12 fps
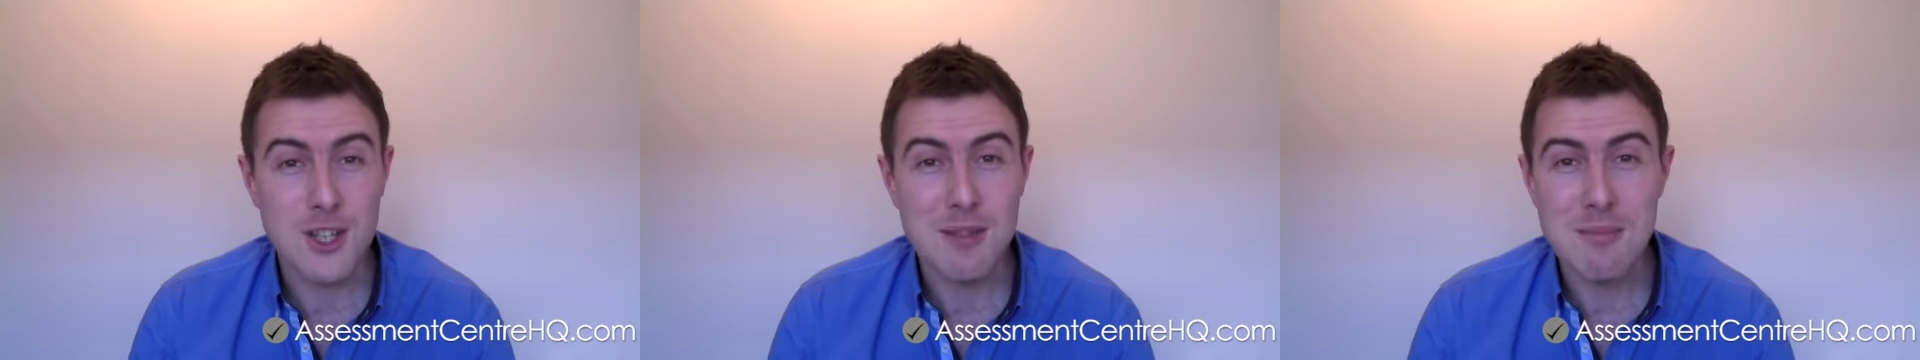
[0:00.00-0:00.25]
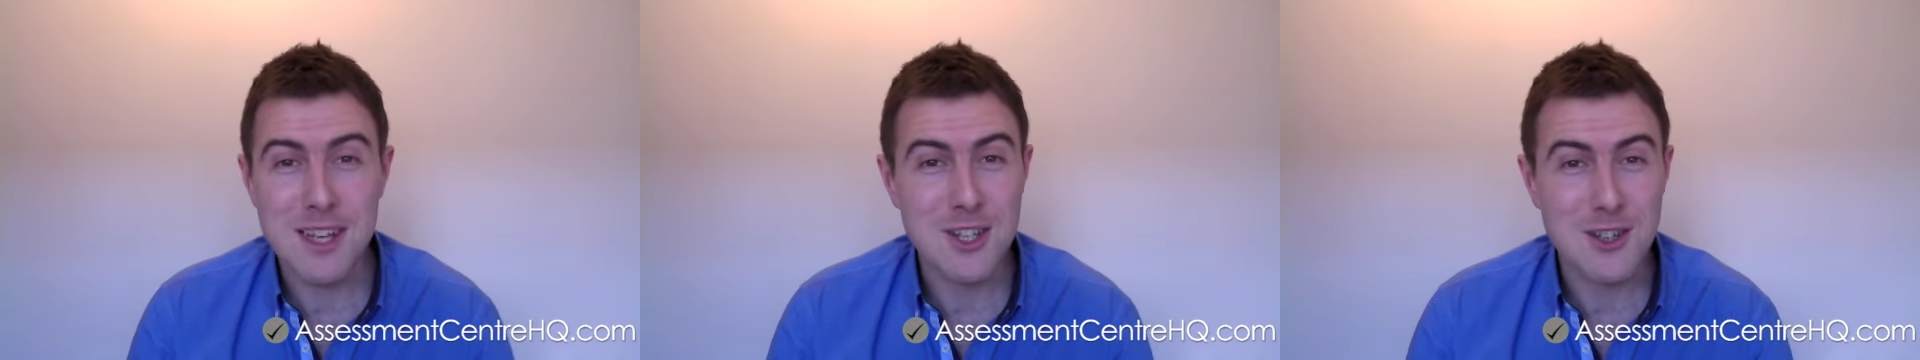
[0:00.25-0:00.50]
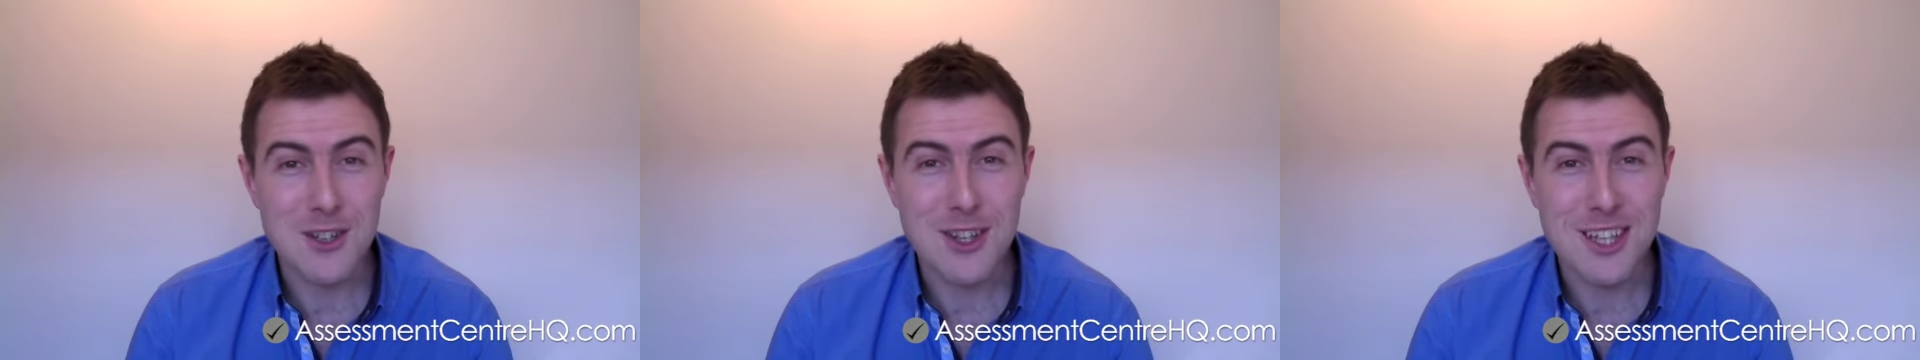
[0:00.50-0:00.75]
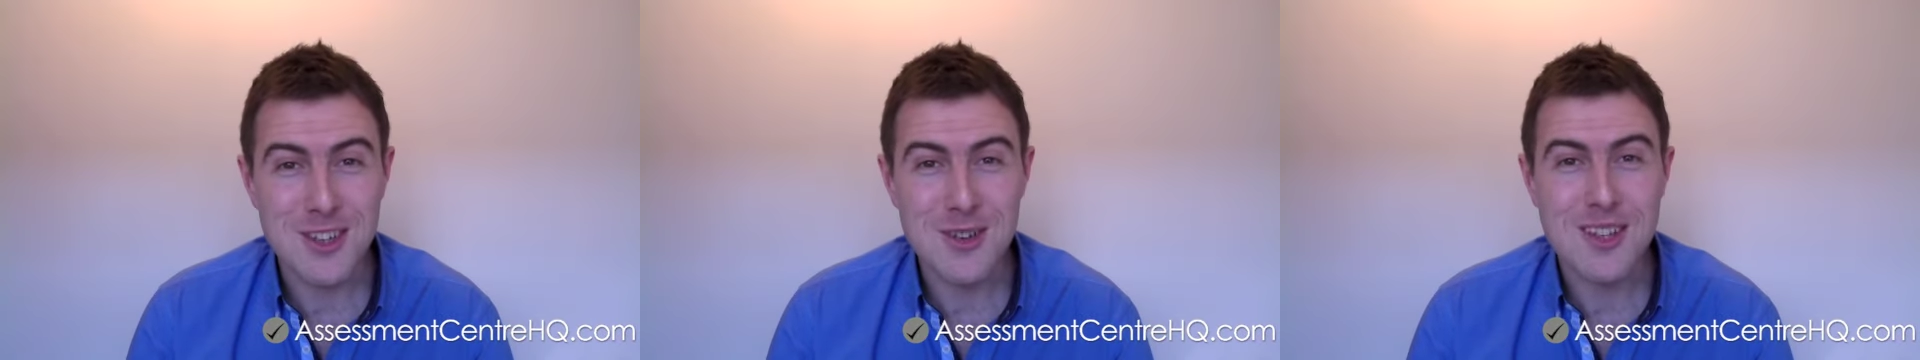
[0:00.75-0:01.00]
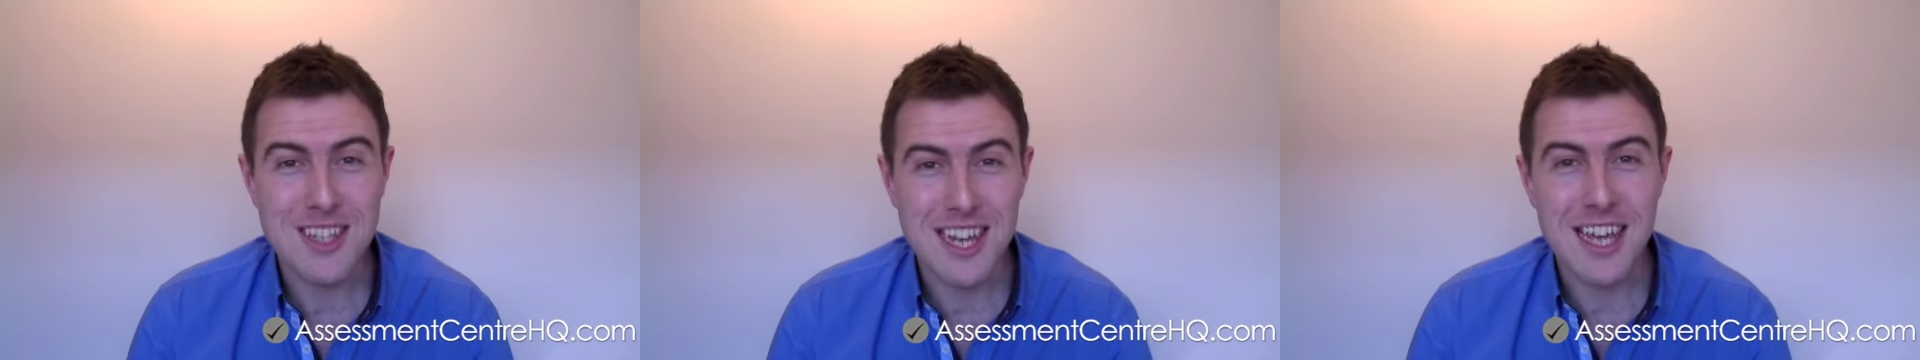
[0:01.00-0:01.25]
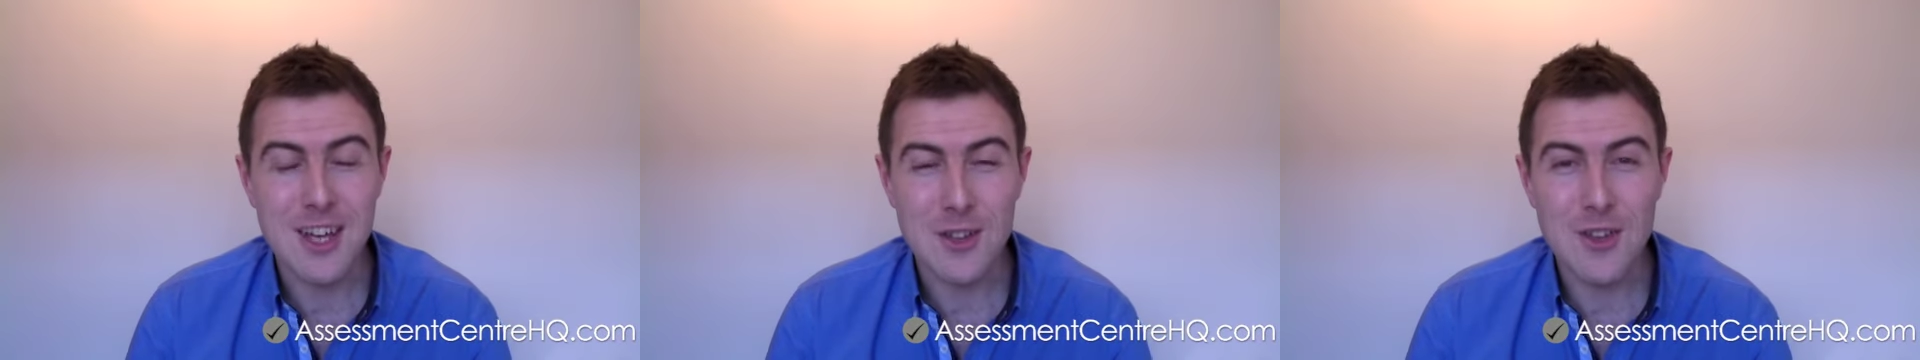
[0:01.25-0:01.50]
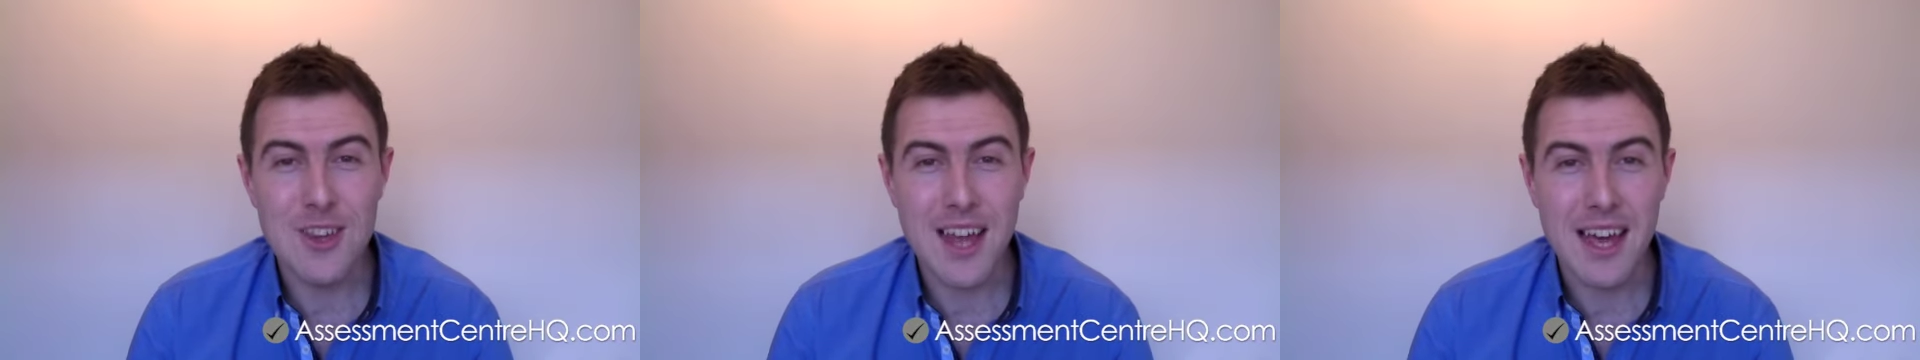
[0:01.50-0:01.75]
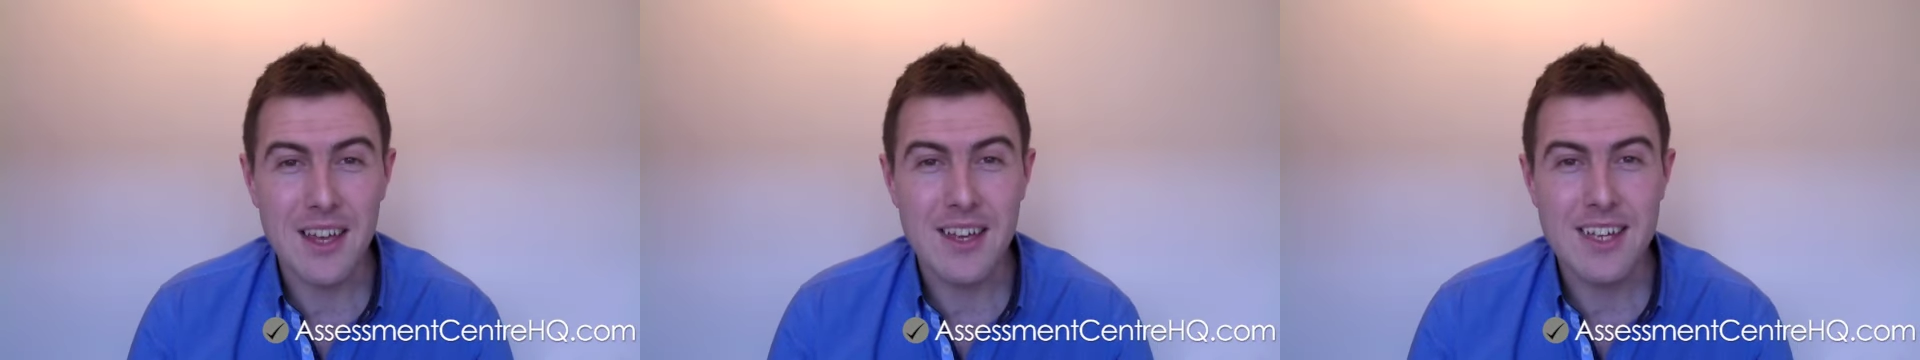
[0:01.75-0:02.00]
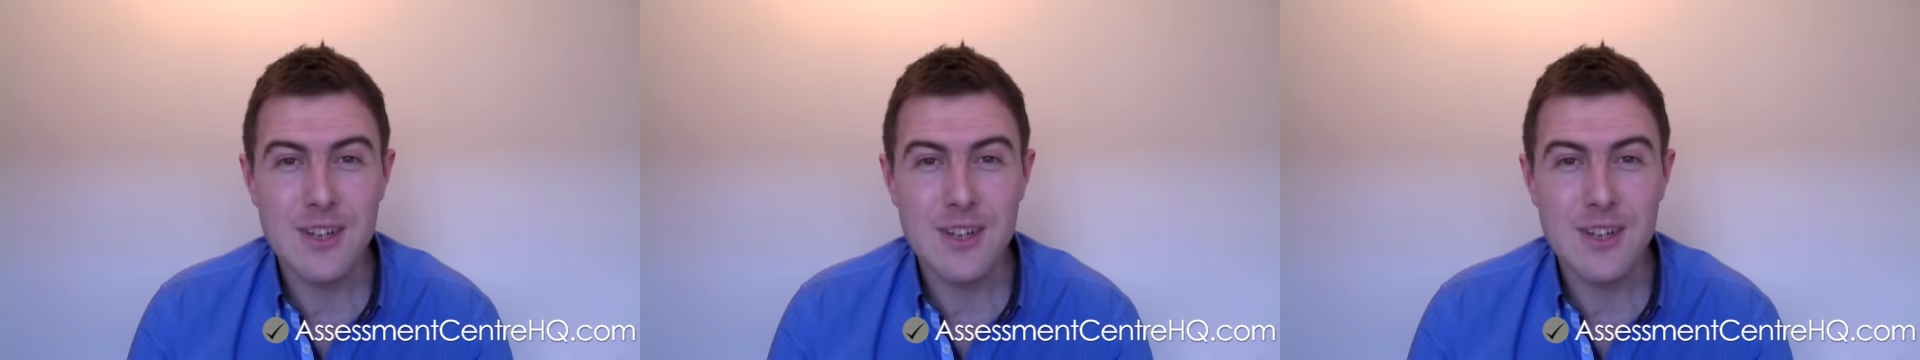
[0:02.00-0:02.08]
measures that you can take on the day,